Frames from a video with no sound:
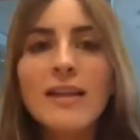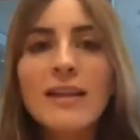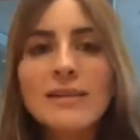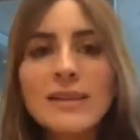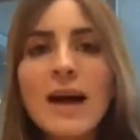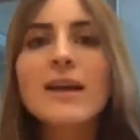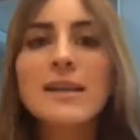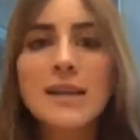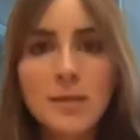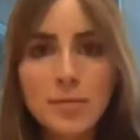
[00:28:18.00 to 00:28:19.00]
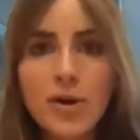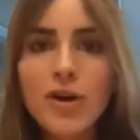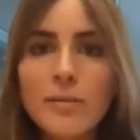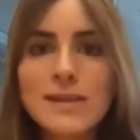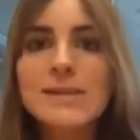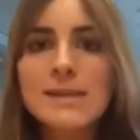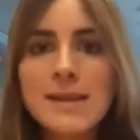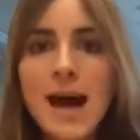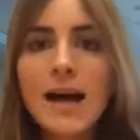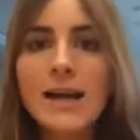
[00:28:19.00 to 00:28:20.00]
luckily the program is
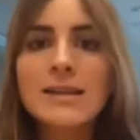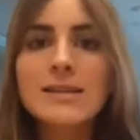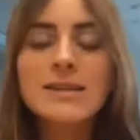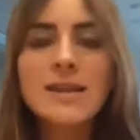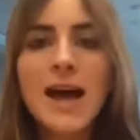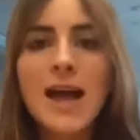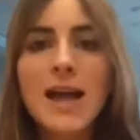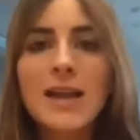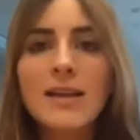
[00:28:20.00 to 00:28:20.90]
designed that